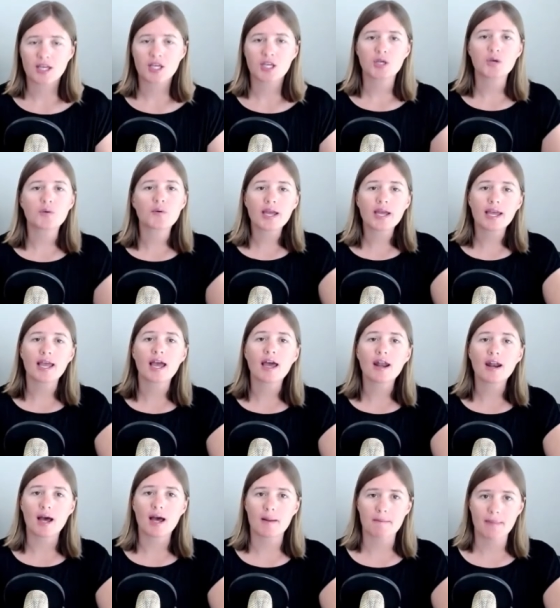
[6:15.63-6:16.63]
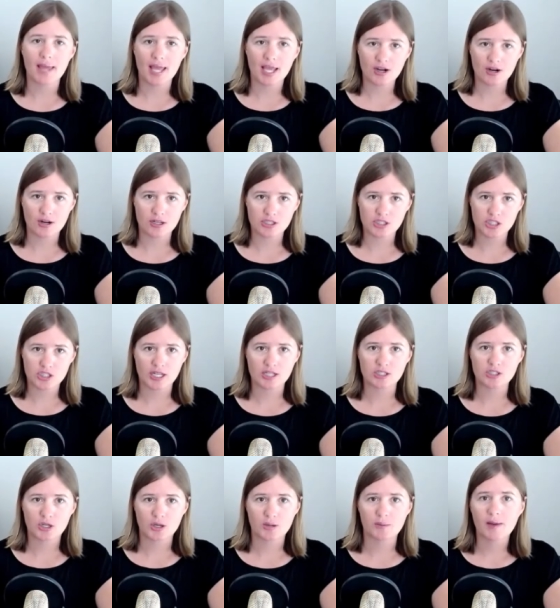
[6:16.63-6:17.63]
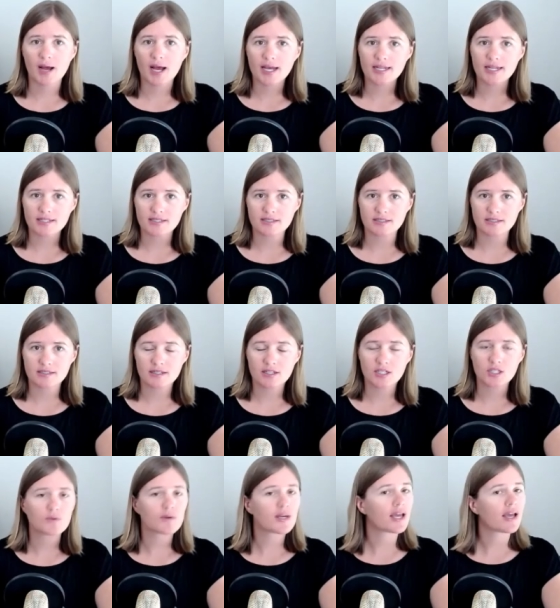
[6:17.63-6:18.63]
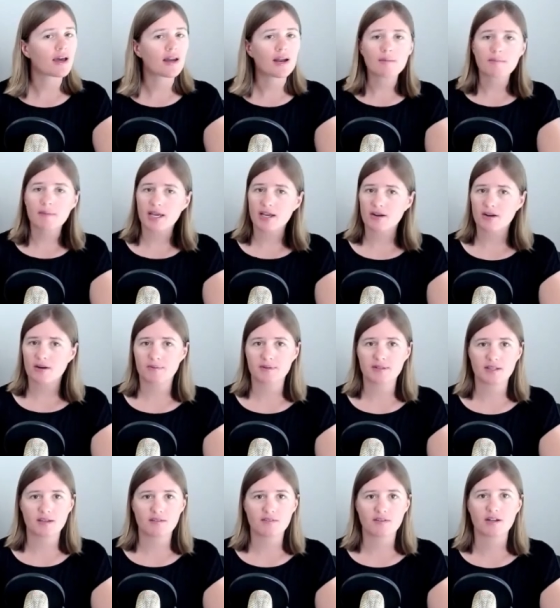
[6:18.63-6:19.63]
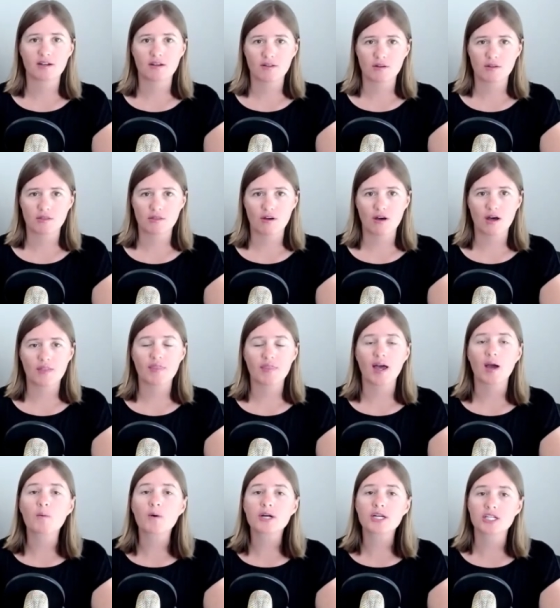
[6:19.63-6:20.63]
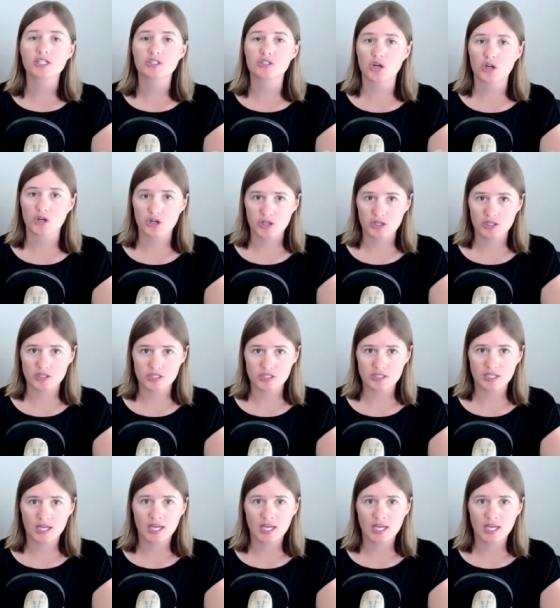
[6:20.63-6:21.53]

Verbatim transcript: You cannot make her change her mind. You cannot make her believe another thought. That work is hers.